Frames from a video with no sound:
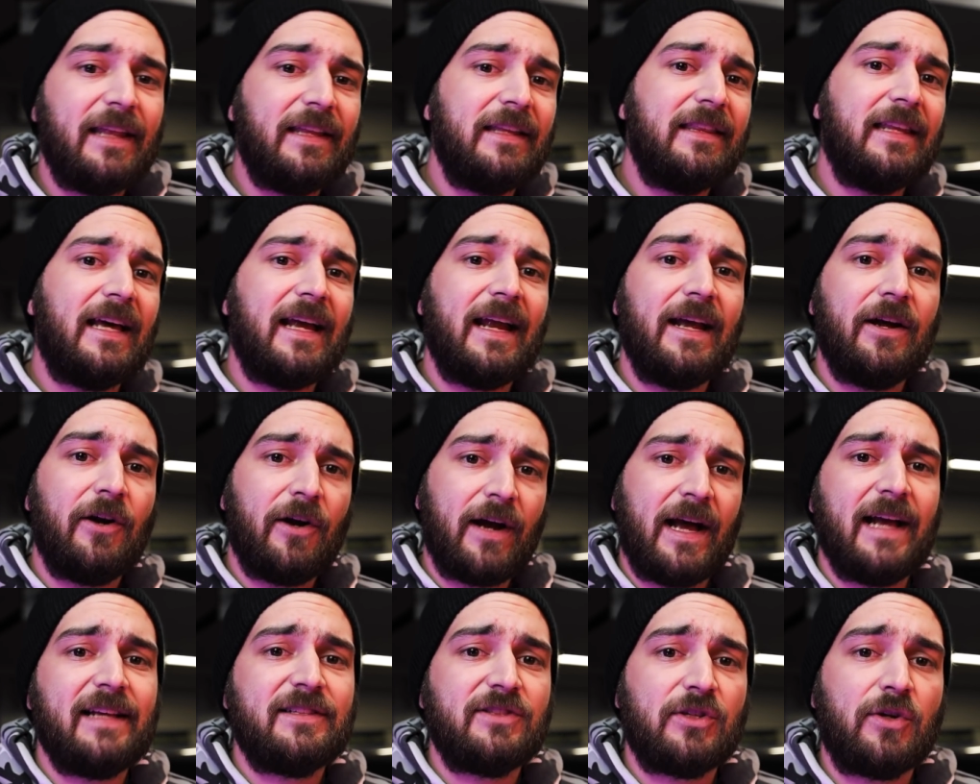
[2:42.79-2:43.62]
and then that air
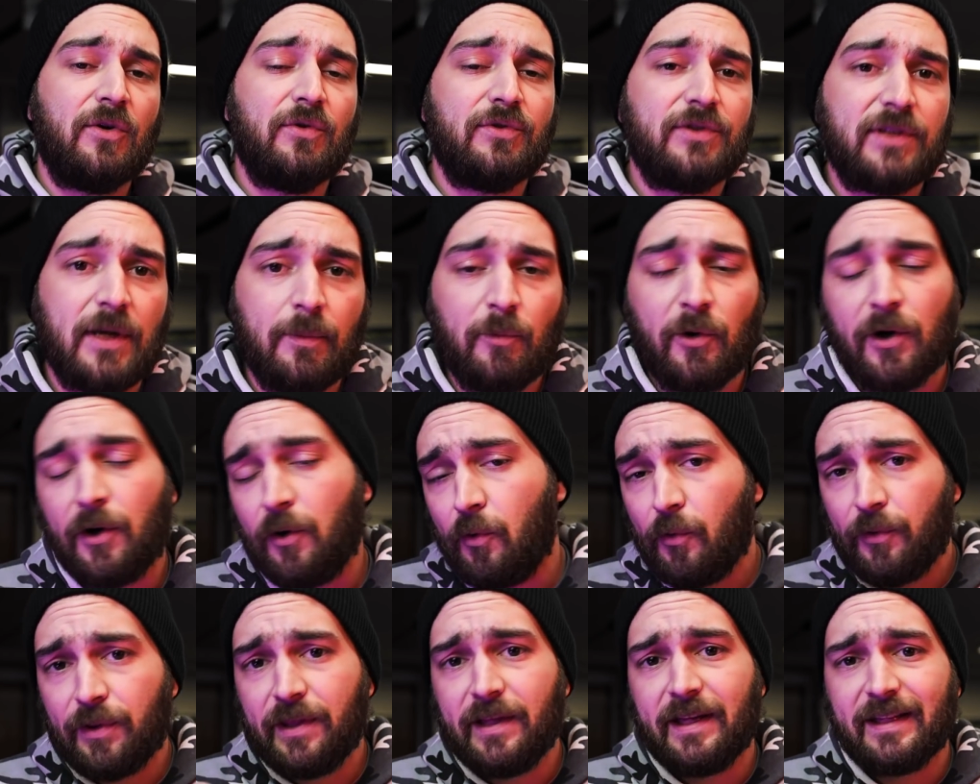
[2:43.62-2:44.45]
has to go somewhere,
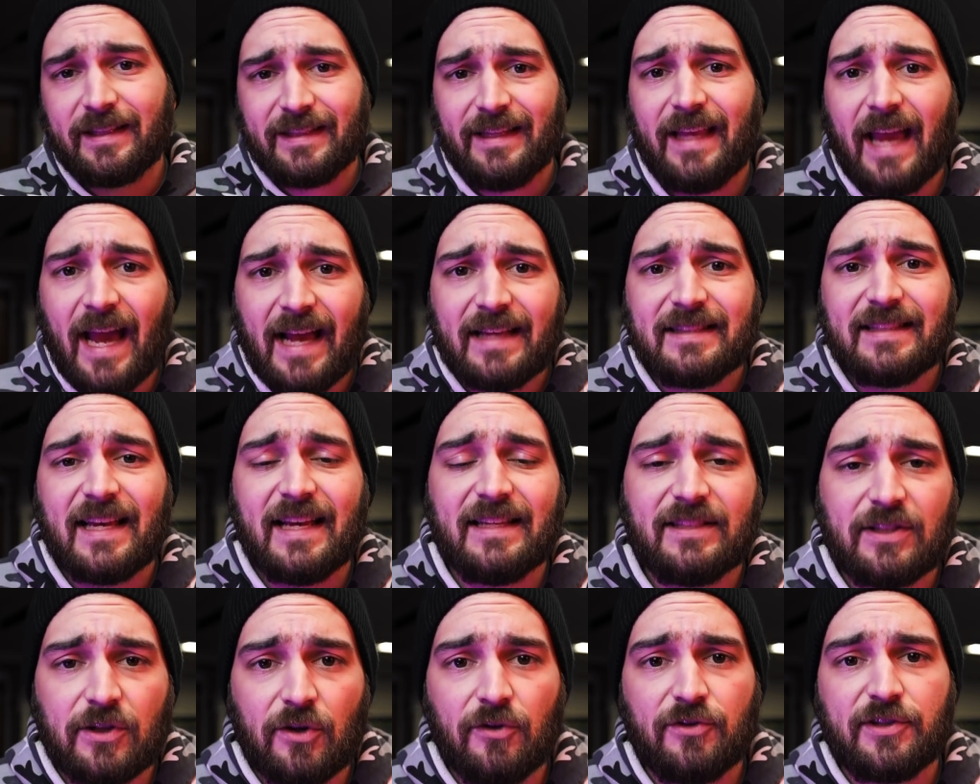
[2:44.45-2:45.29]
or the gas
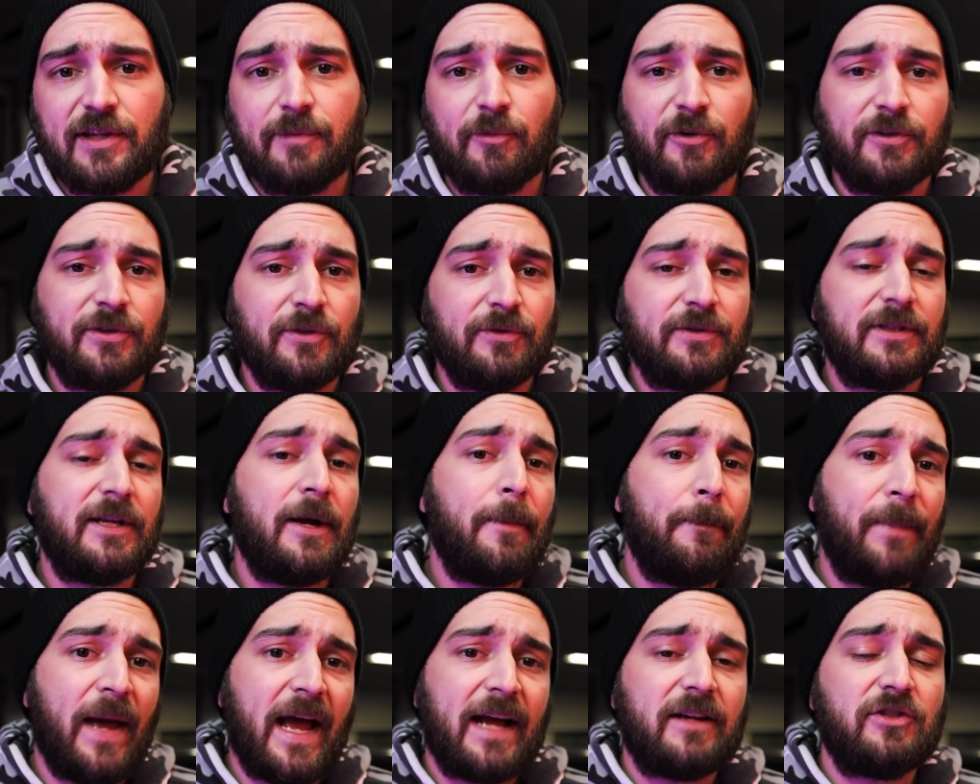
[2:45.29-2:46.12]
has to go somewhere. So it's going
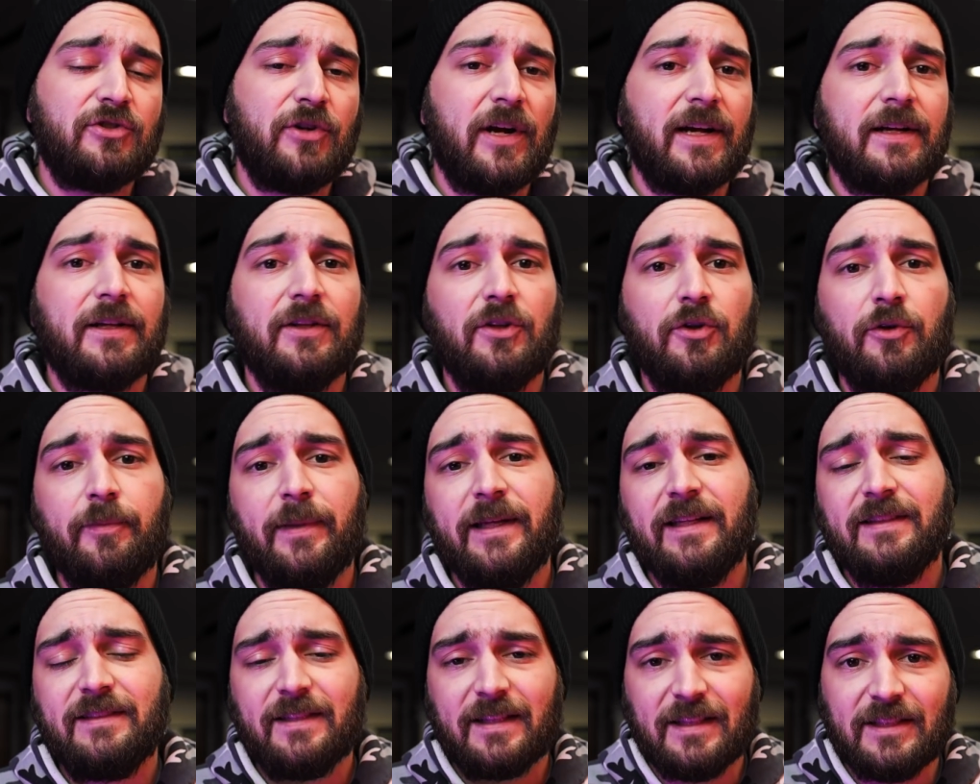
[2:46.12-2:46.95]
to backtrack a little
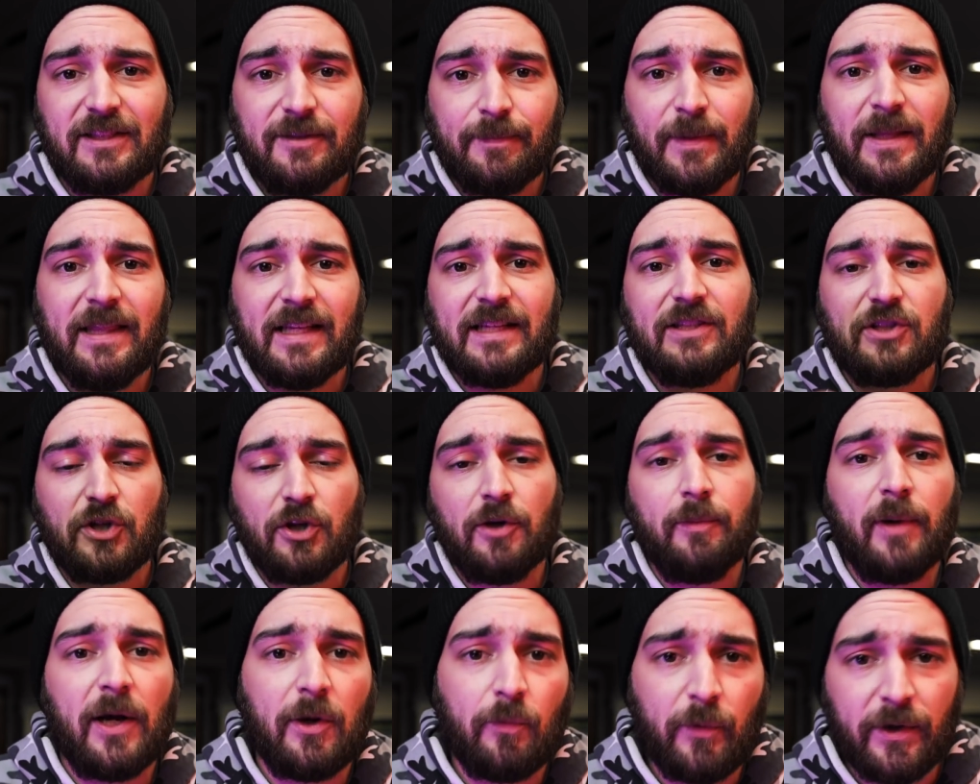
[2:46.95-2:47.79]
bit. It's going to spin that
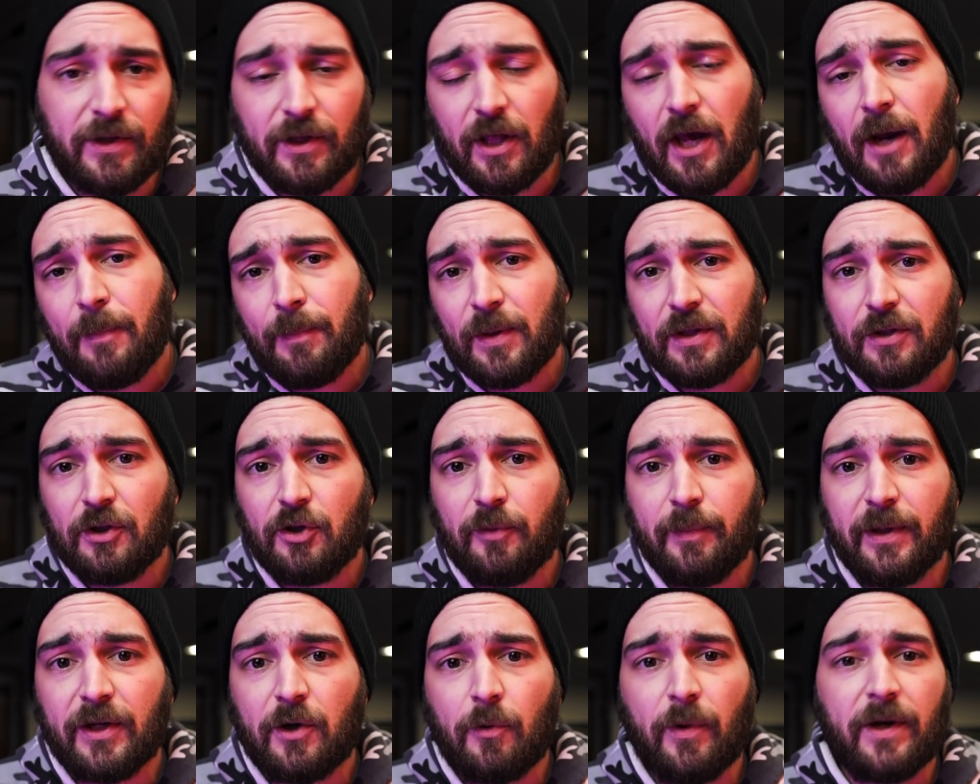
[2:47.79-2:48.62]
turbine wheel up a
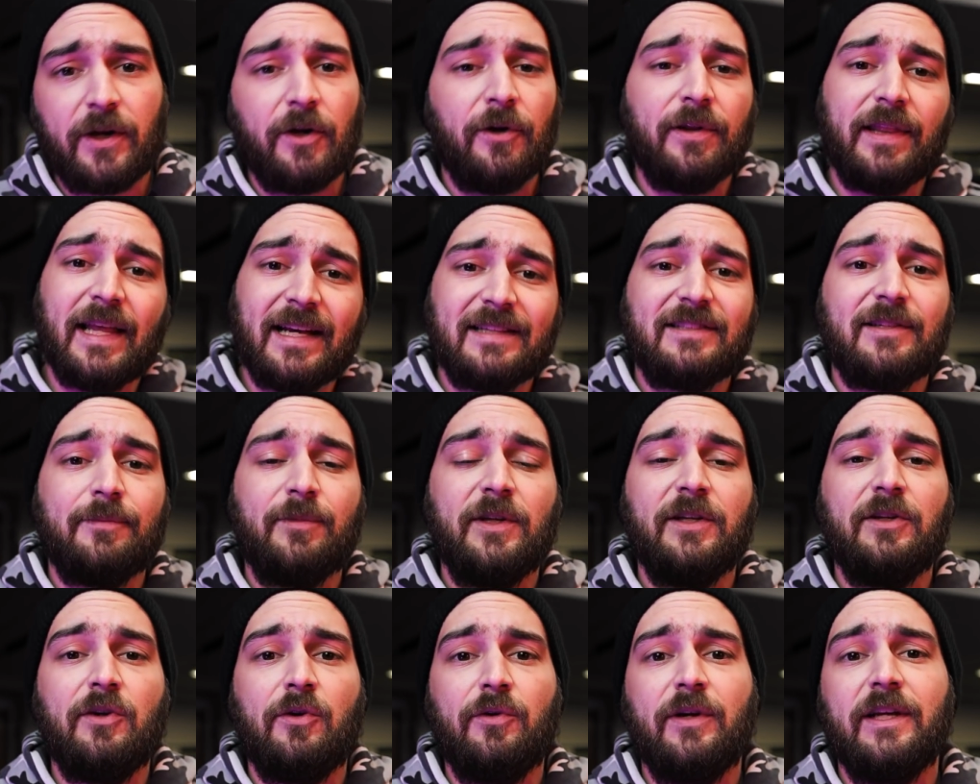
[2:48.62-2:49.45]
little bit quicker, and that's
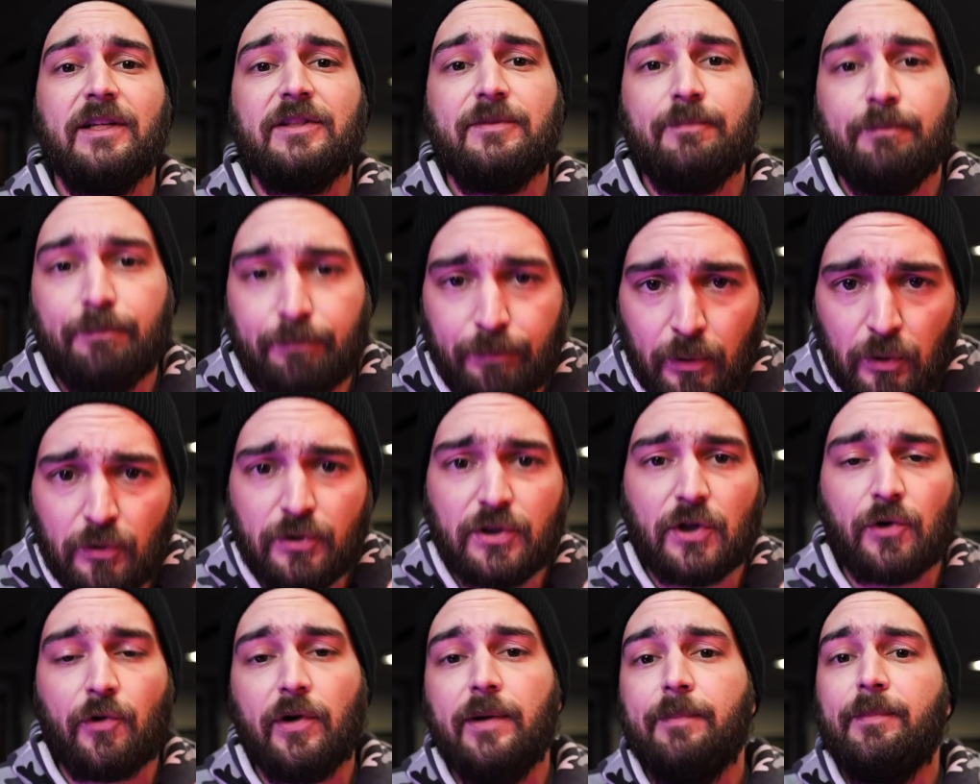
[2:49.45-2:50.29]
something known as
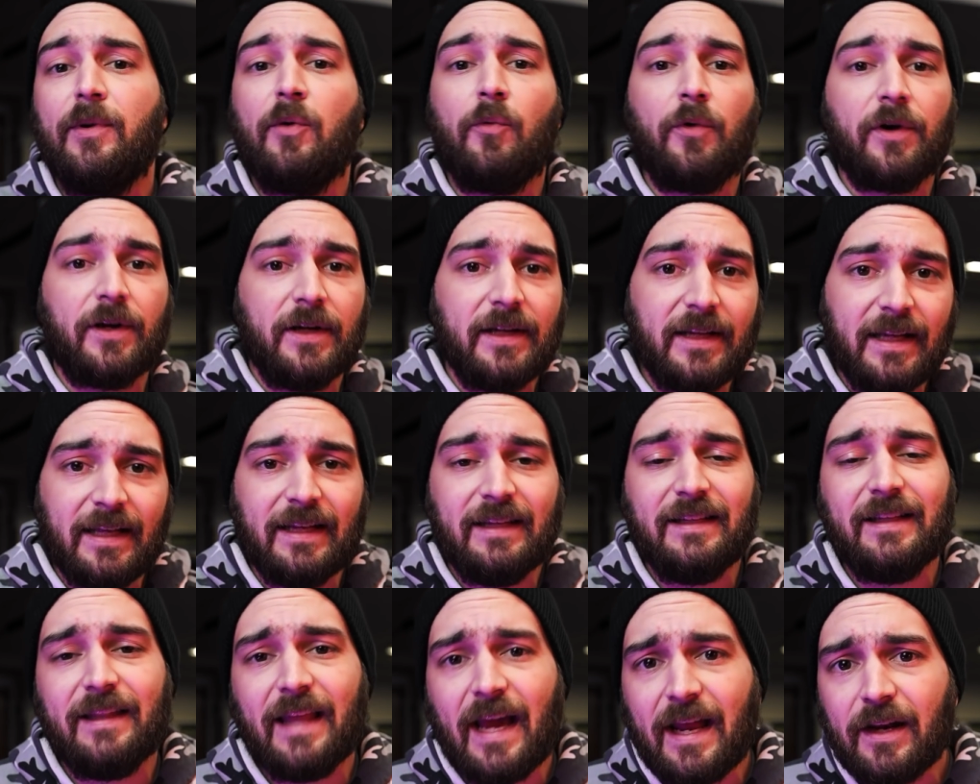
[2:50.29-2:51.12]
boost creep. But we're going to get
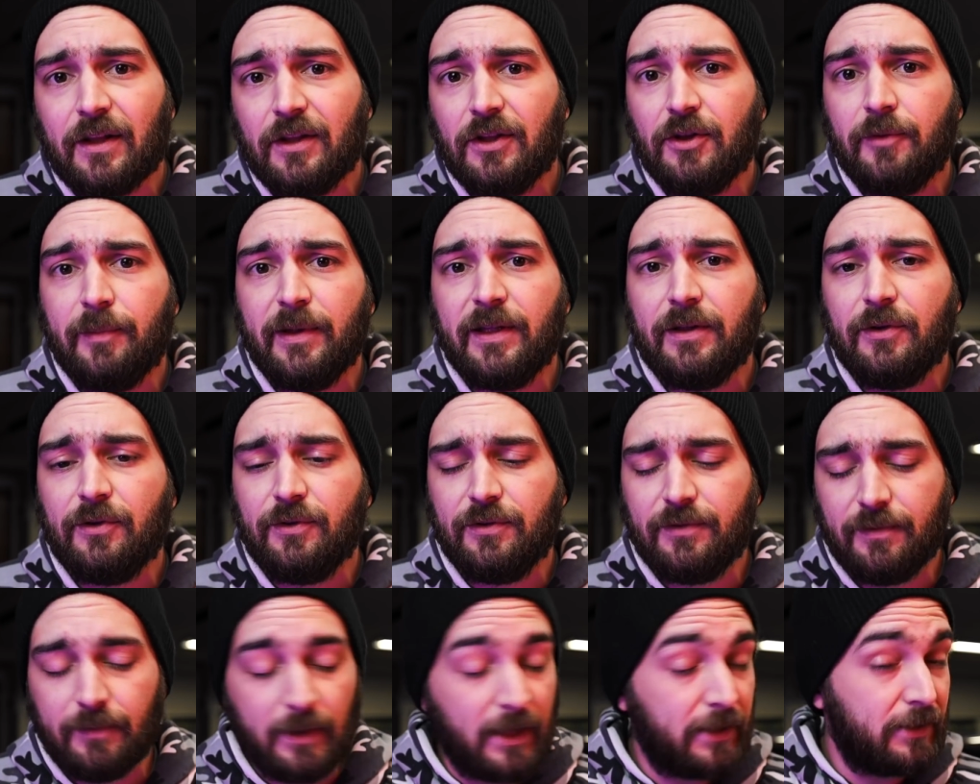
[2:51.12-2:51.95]
into that a
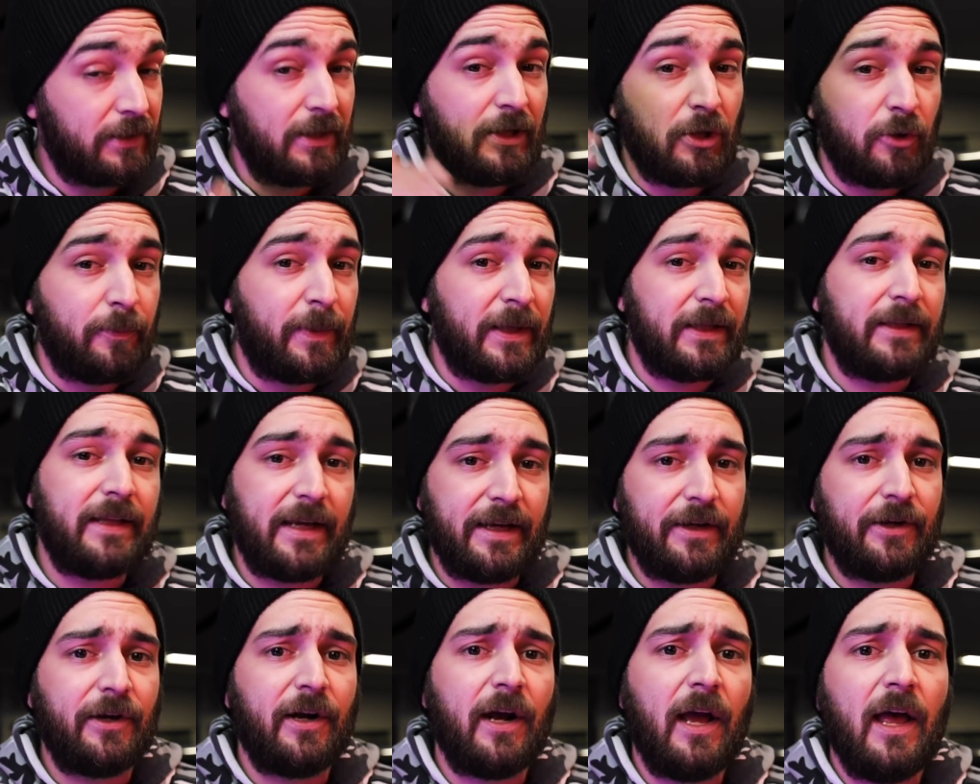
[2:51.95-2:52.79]
little bit
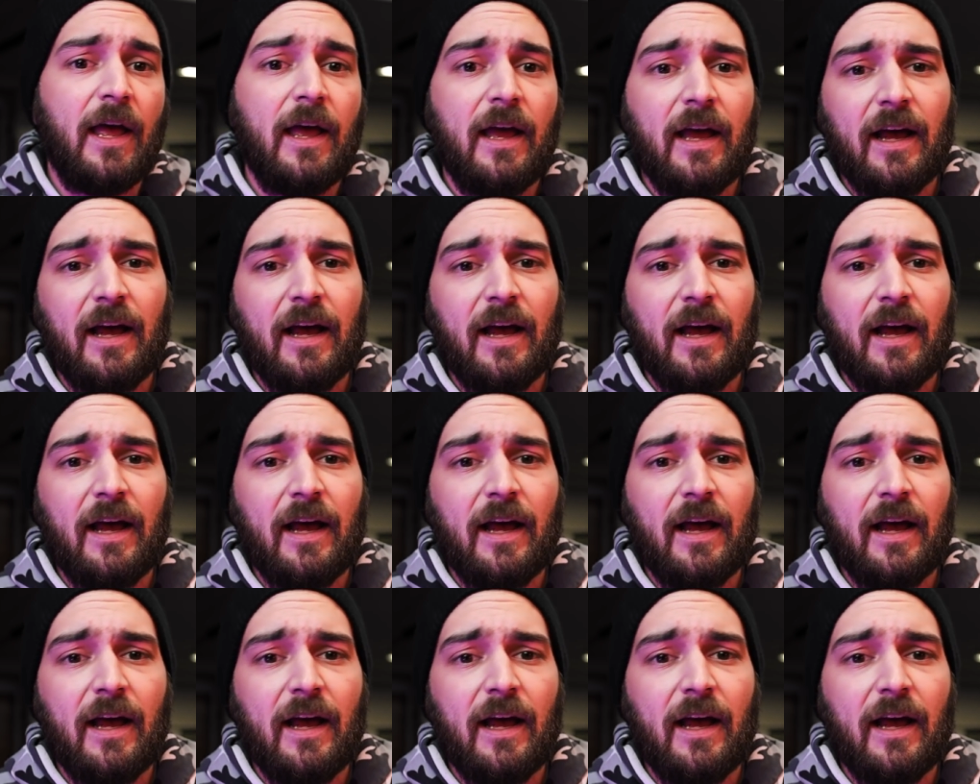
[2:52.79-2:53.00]
later.